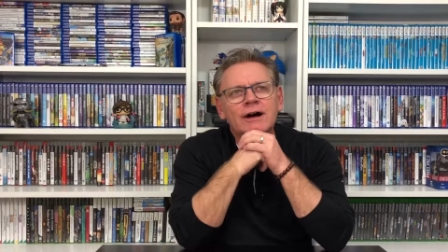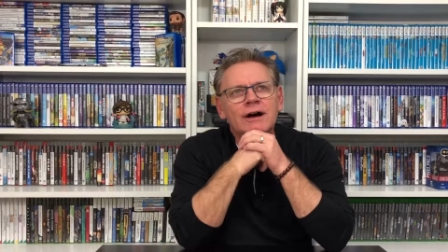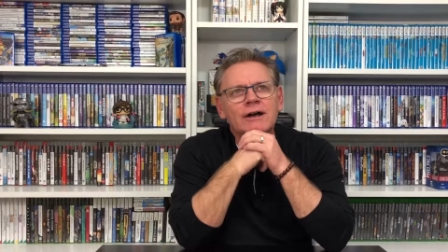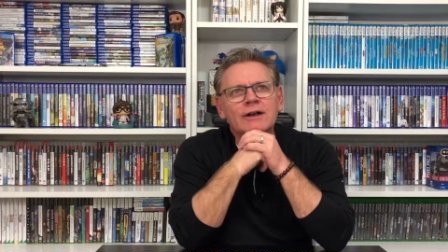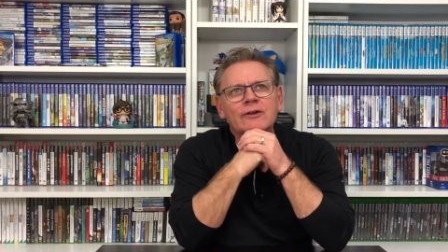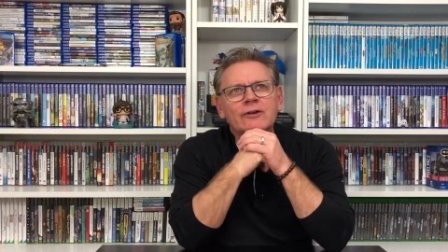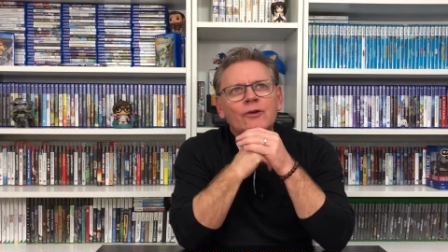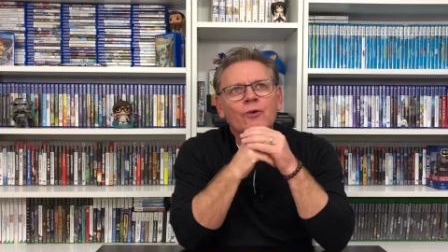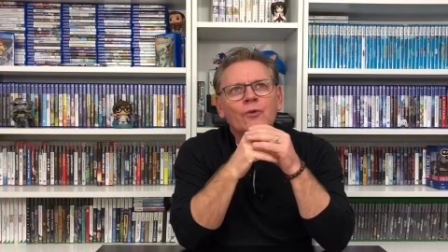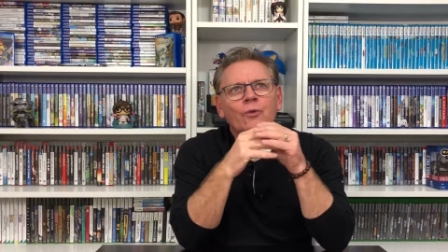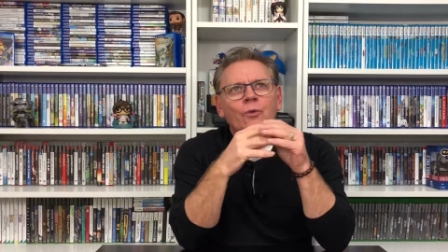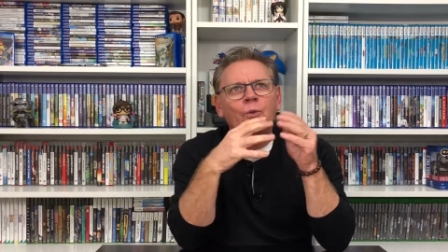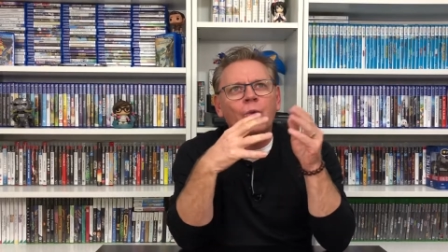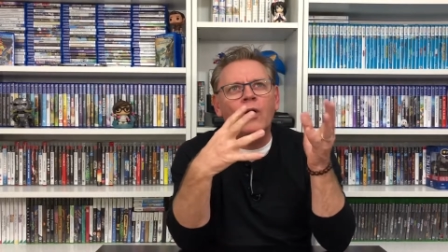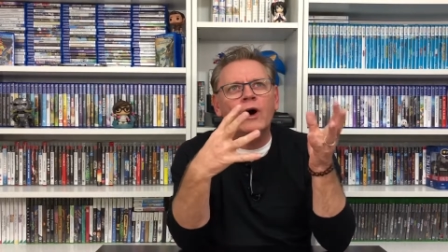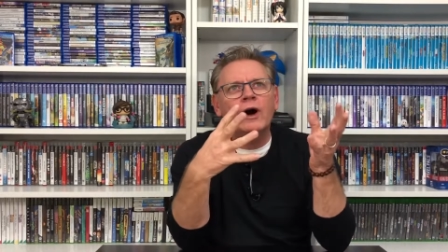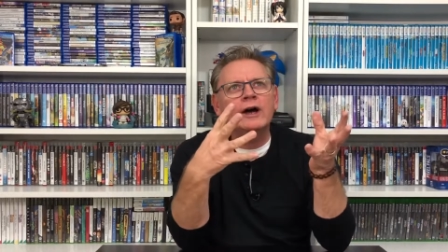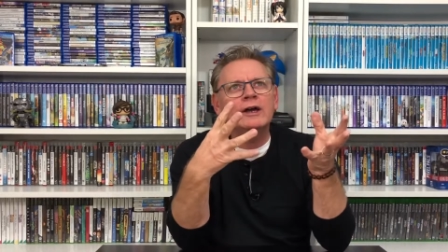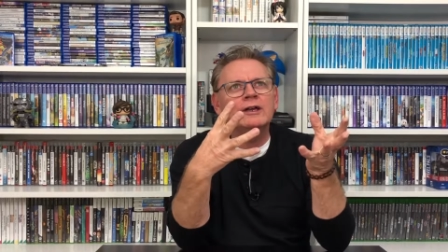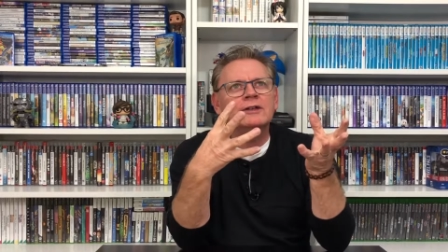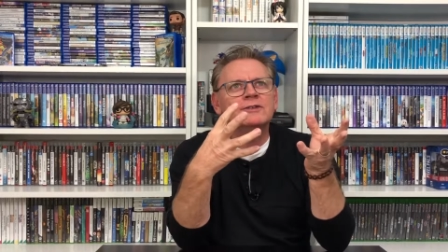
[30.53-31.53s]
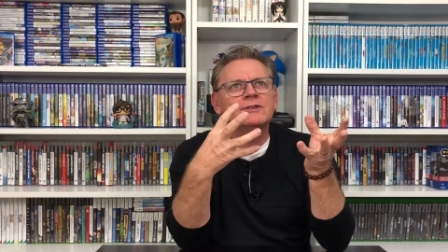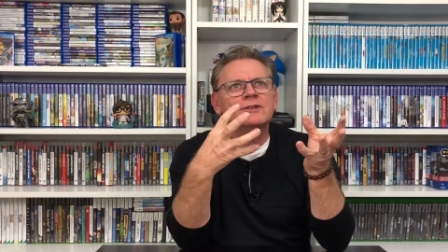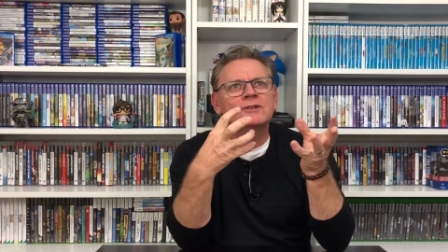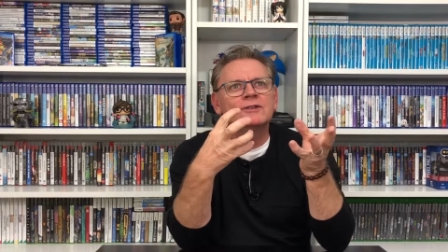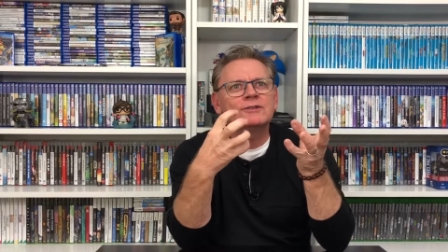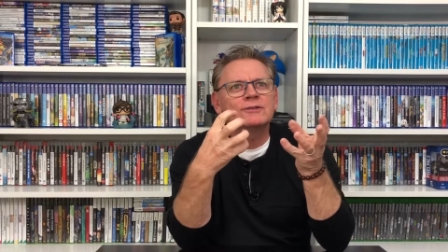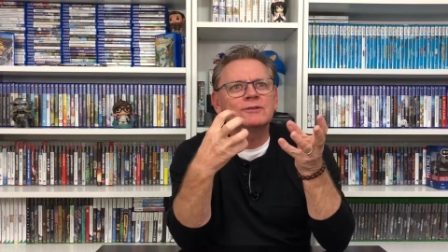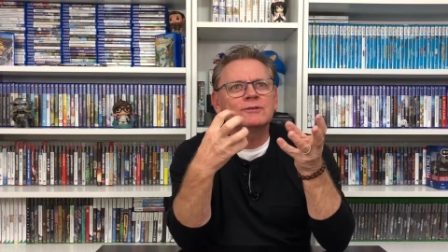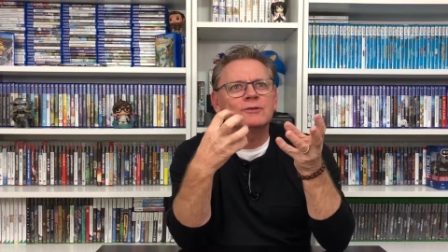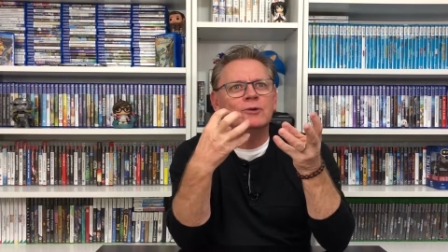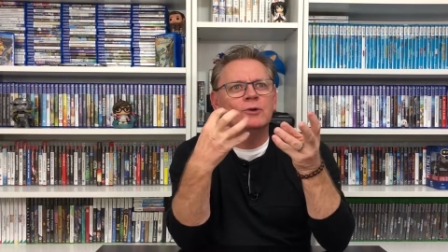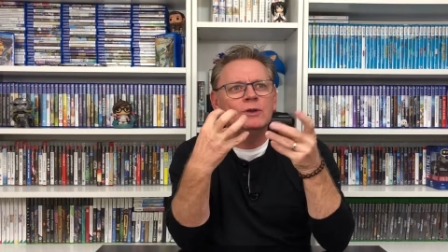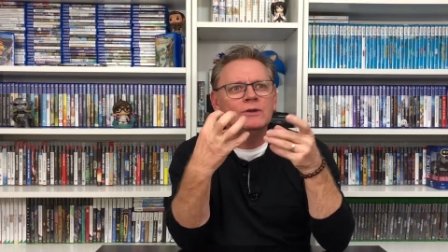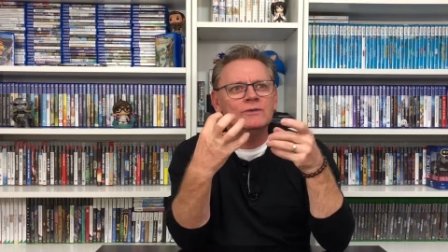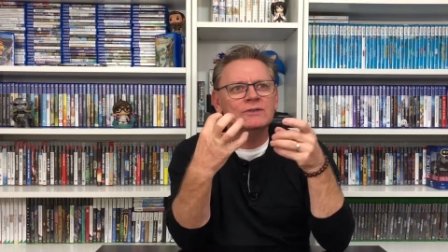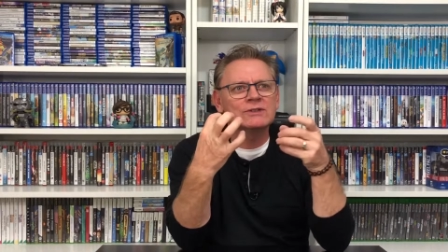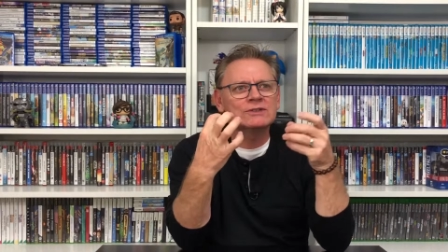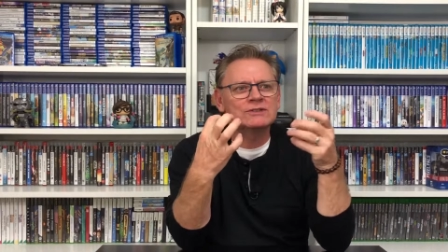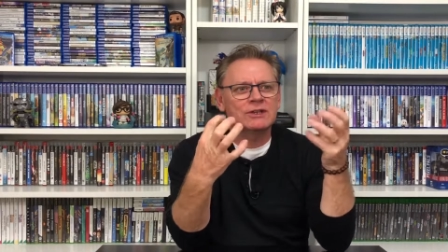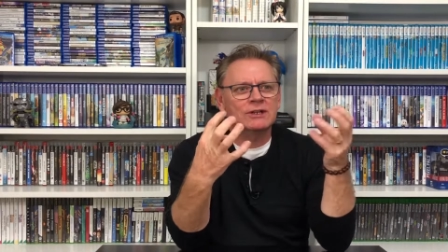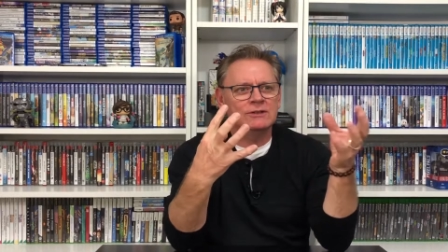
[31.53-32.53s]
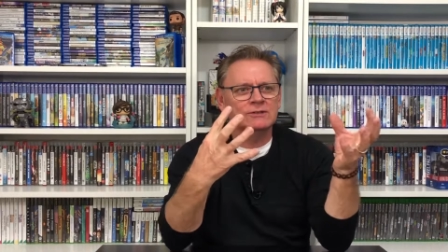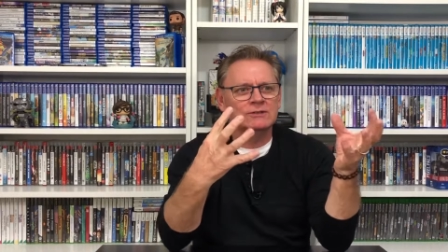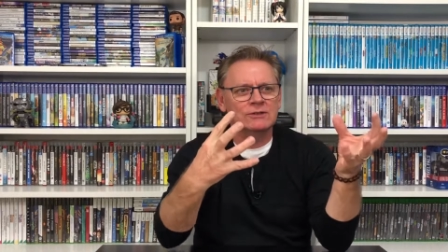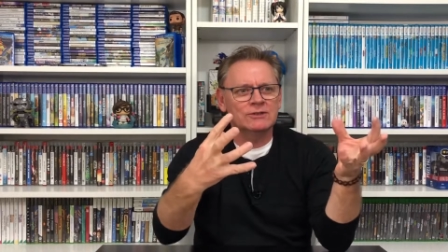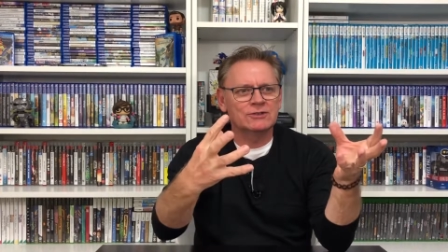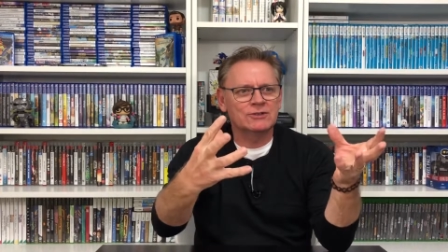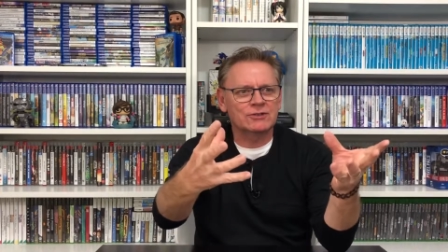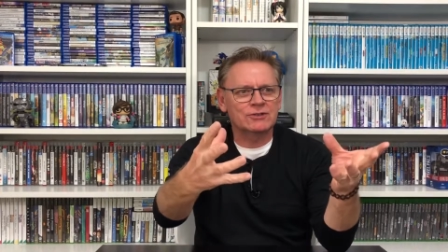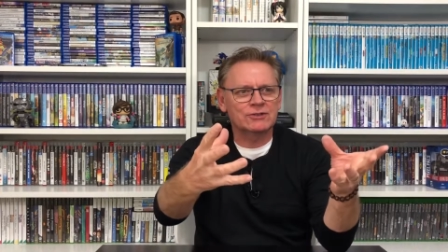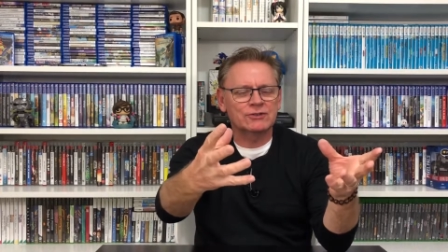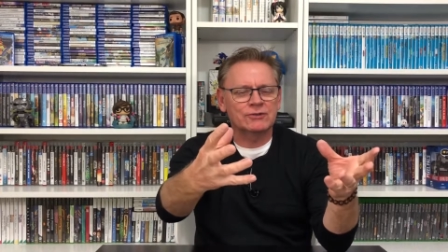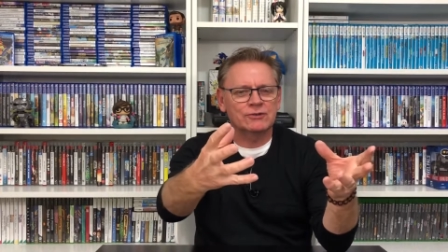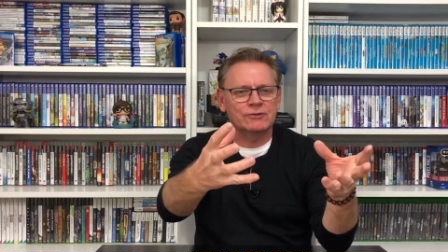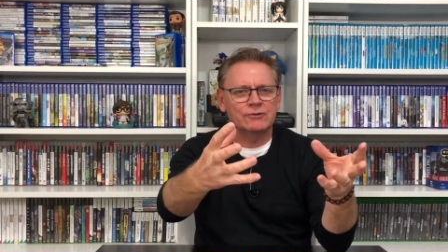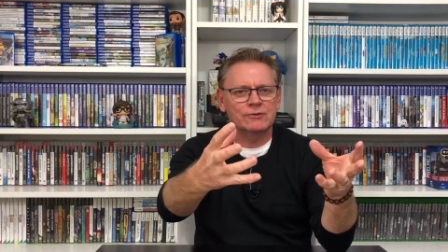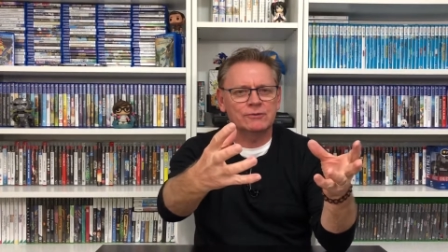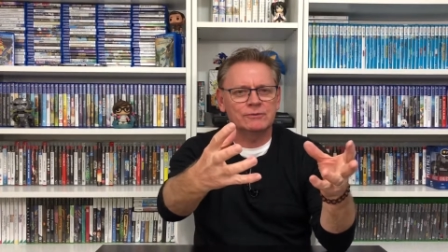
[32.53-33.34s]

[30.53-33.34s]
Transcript: I don't know why, it's just all of a sudden, it's just,